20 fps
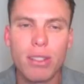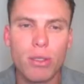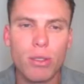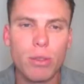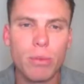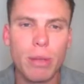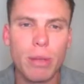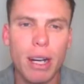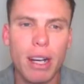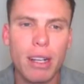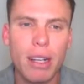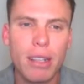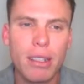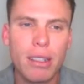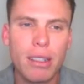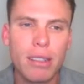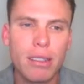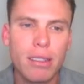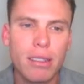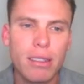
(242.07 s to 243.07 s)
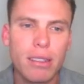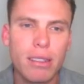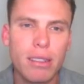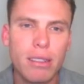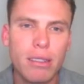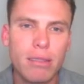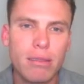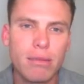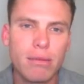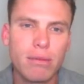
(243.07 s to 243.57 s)
mark,
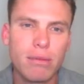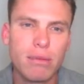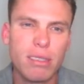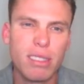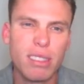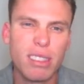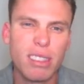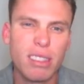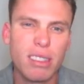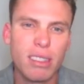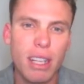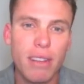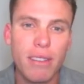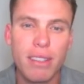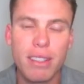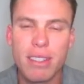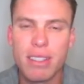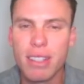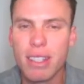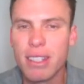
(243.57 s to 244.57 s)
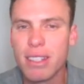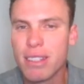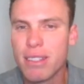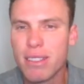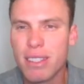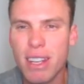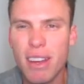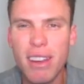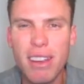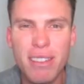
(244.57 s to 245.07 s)
uh, even 6,
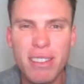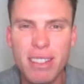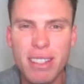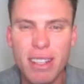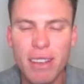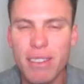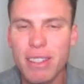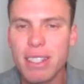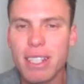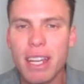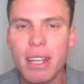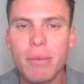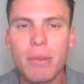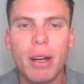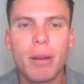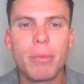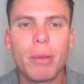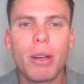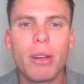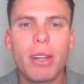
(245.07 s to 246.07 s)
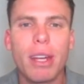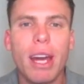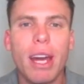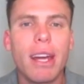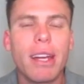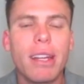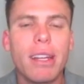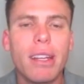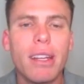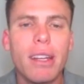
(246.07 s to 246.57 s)
even 17 might be okay.